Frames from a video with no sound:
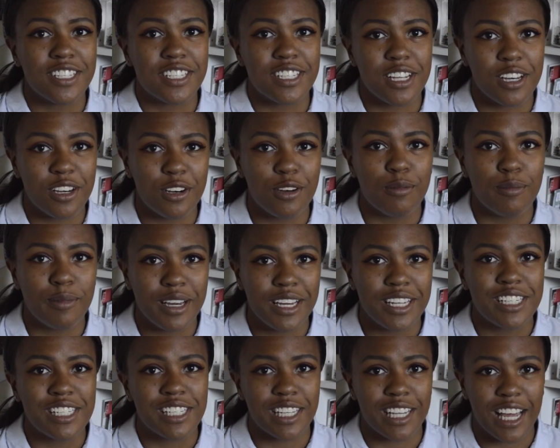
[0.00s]
so
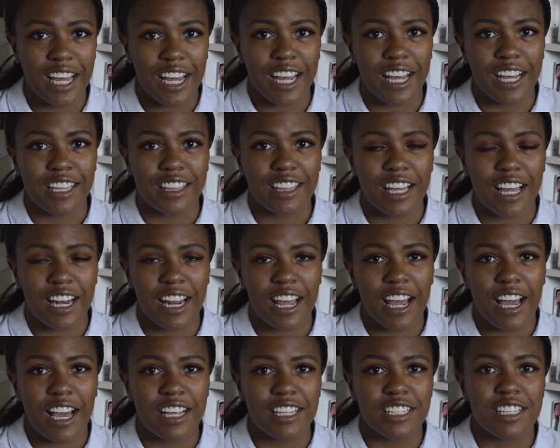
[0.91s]
much length and it
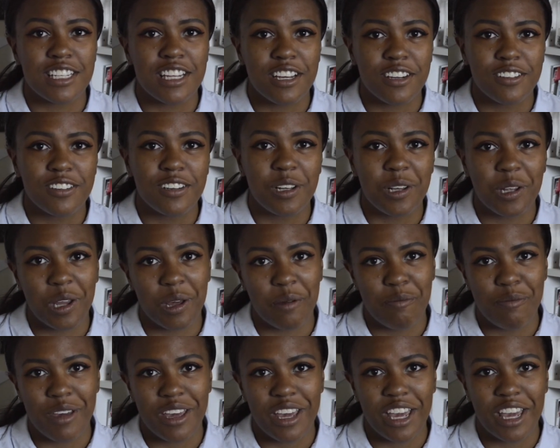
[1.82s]
has no
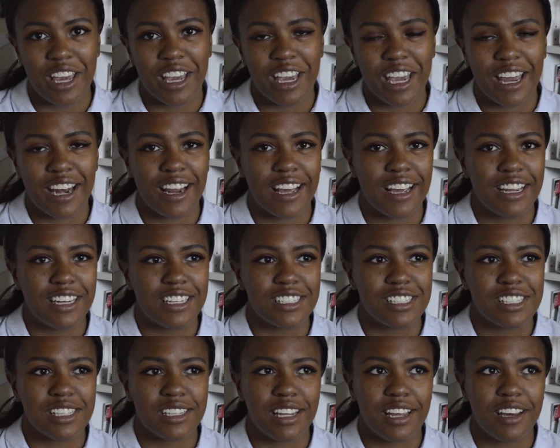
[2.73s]
clumping and I
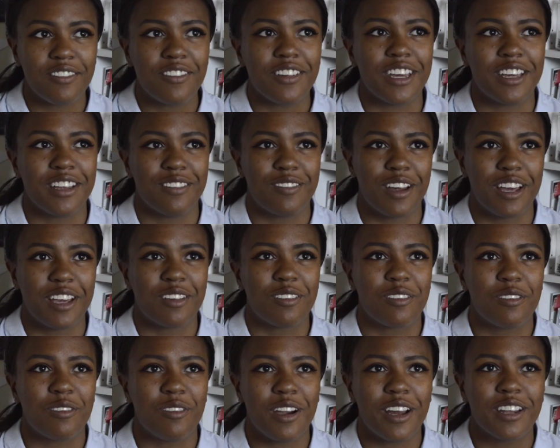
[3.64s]
just love it. Like
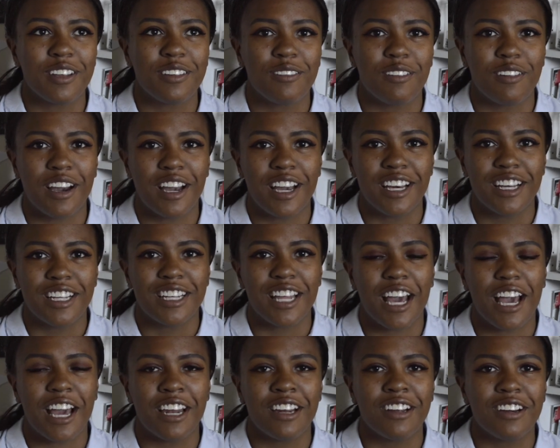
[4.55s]
Wet n Wild,
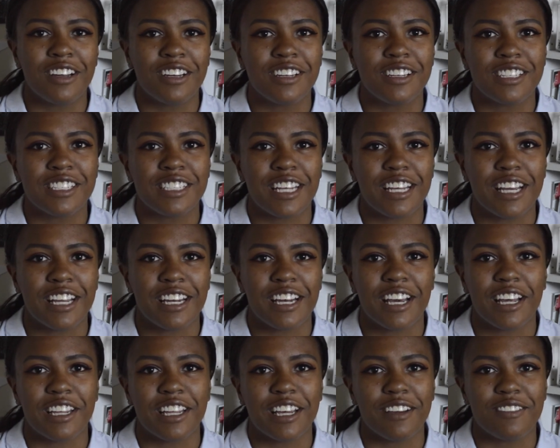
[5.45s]
I don't understand
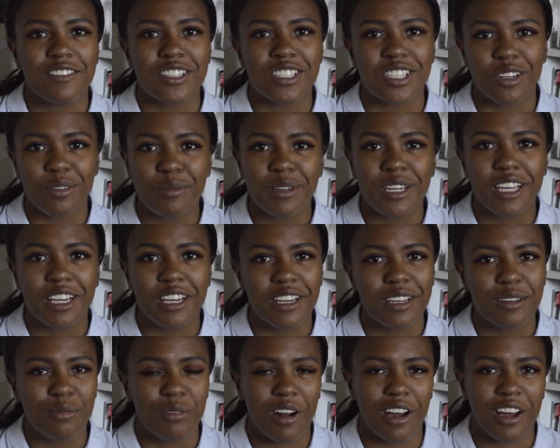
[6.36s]
how they have so many
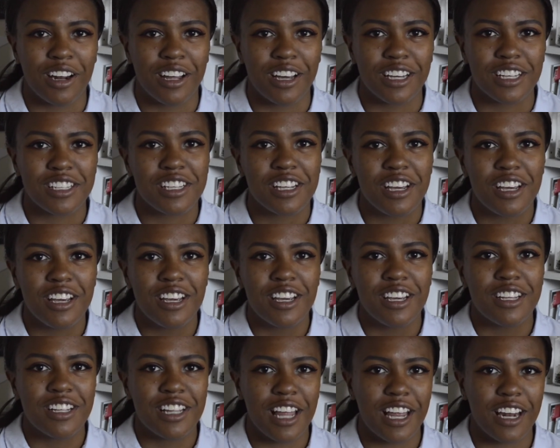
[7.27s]
good products
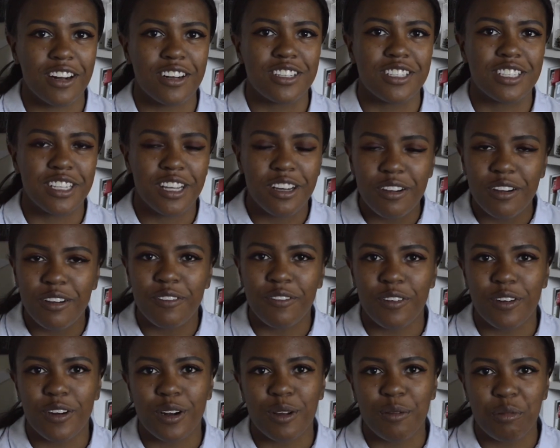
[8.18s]
that are so
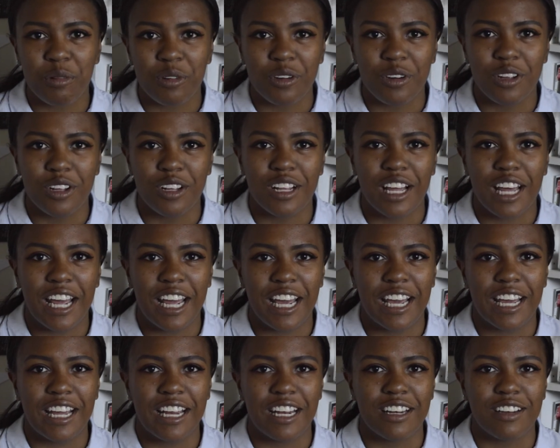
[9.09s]
affordable,
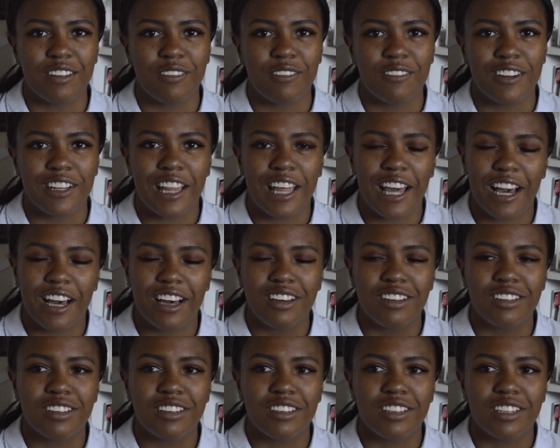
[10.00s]
and
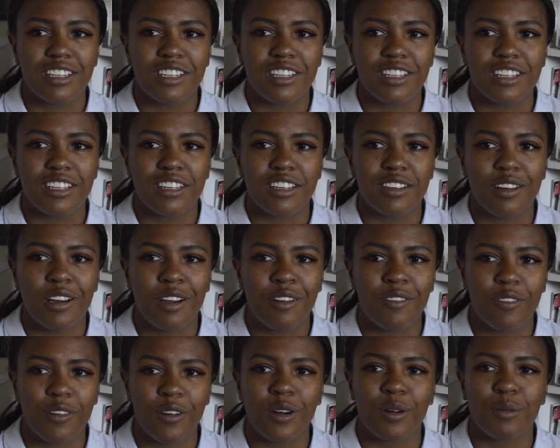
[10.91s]
without
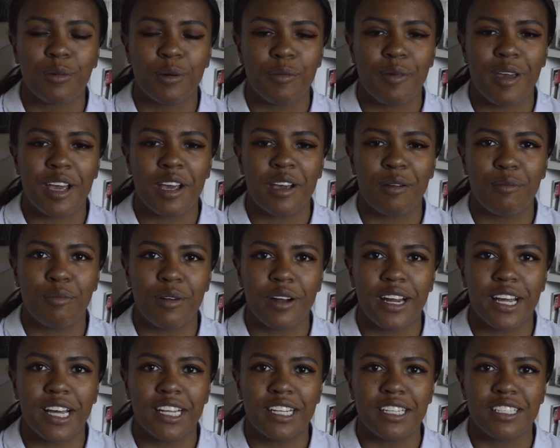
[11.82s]
affordable makeup
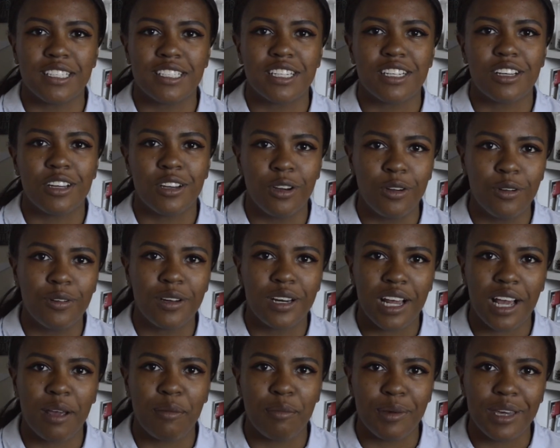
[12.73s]
brands, who would
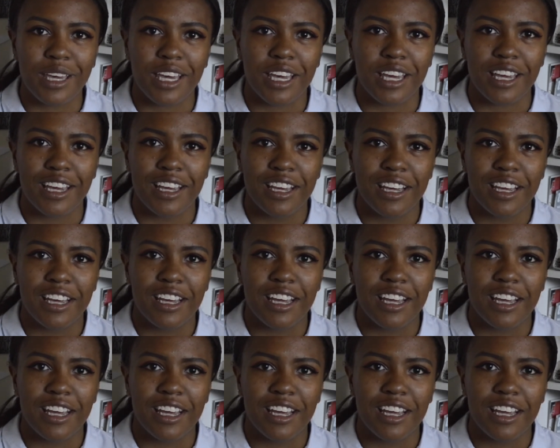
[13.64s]
I be?